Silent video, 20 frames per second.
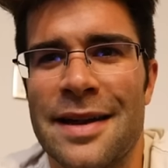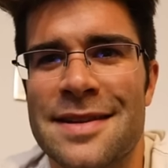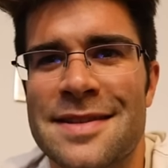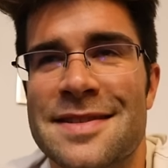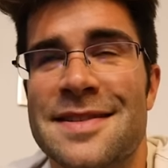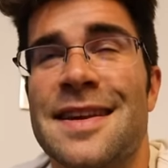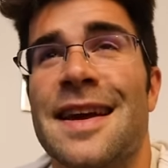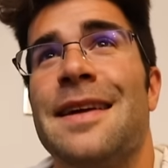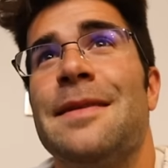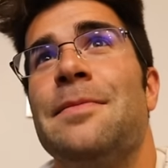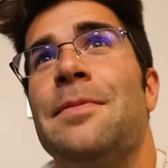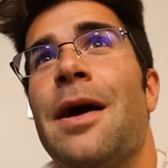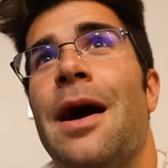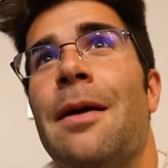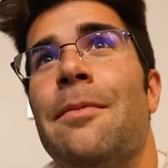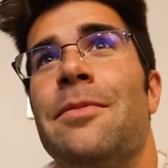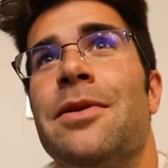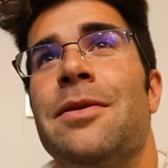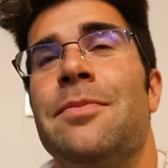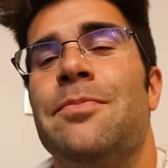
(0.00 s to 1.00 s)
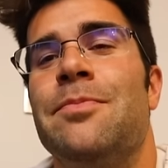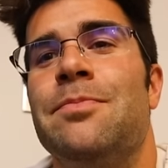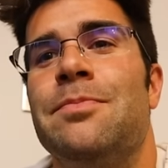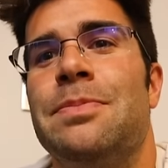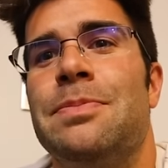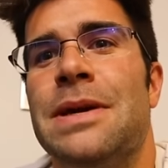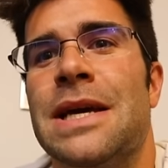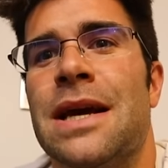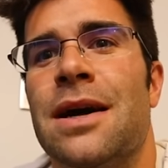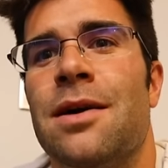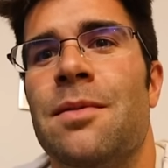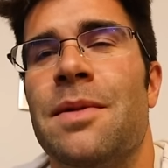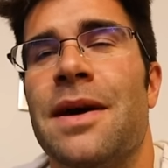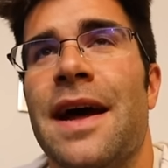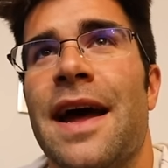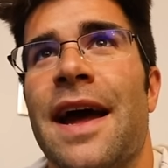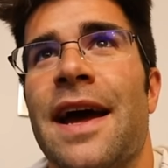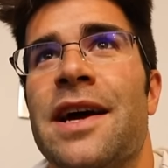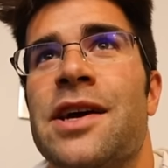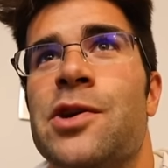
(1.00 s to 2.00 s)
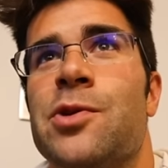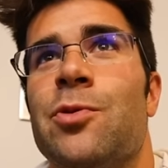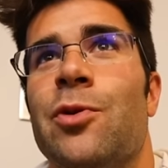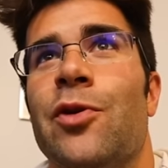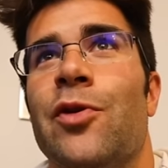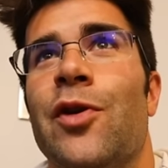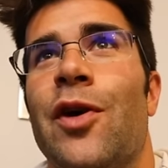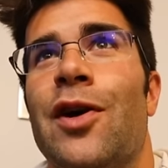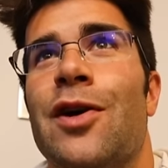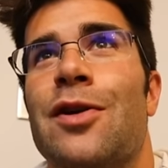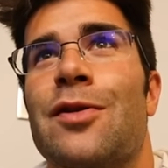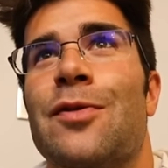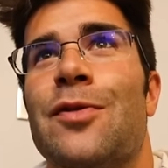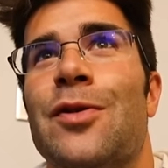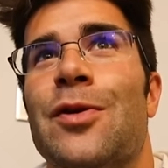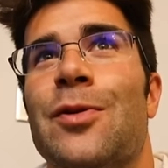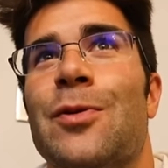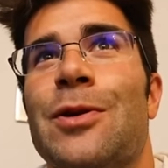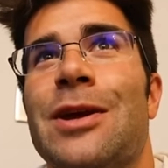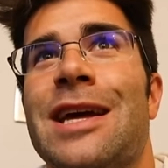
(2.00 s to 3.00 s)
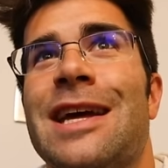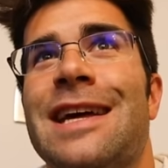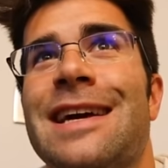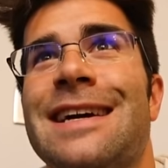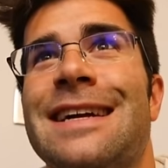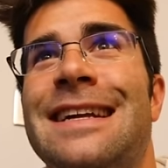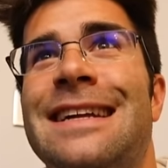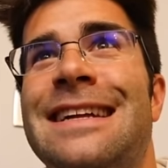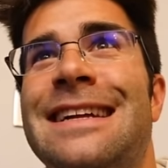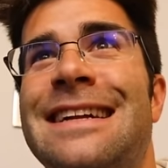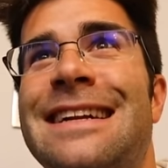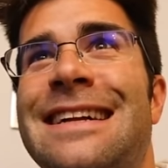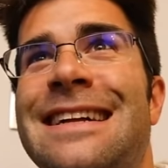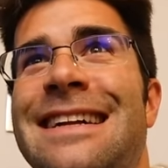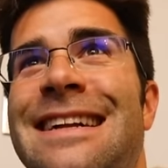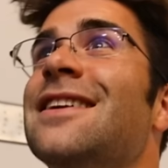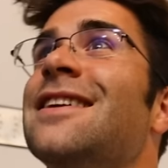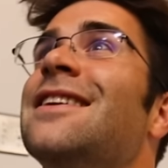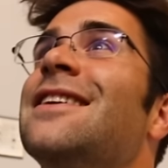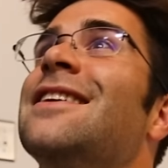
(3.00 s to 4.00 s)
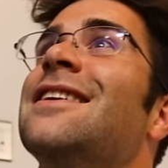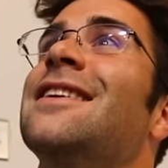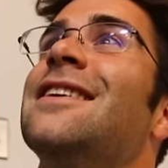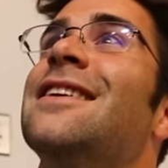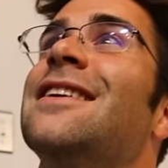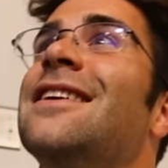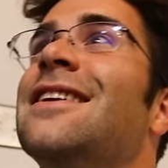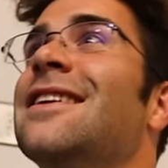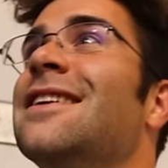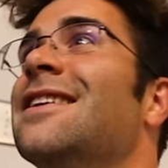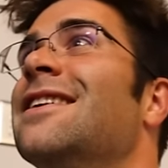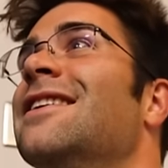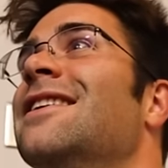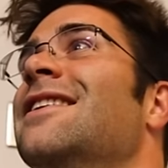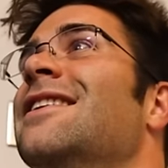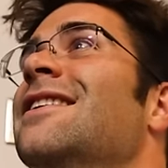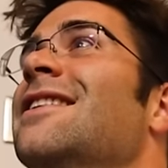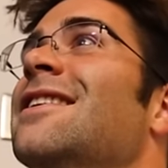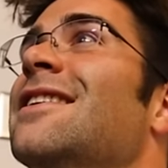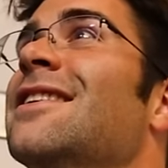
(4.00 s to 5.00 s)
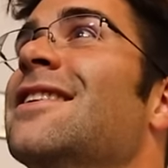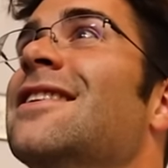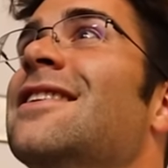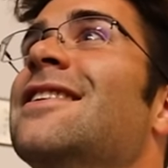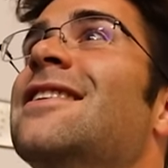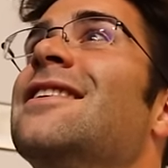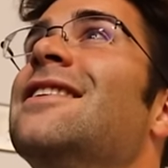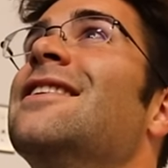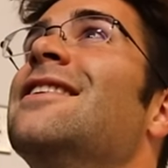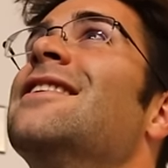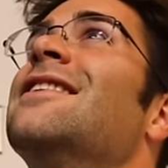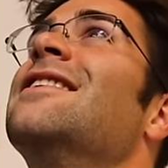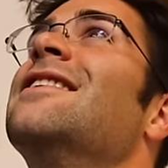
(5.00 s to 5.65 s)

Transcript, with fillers: I didn't say I'm gonna become an actual dog for a week. For the record, I did not,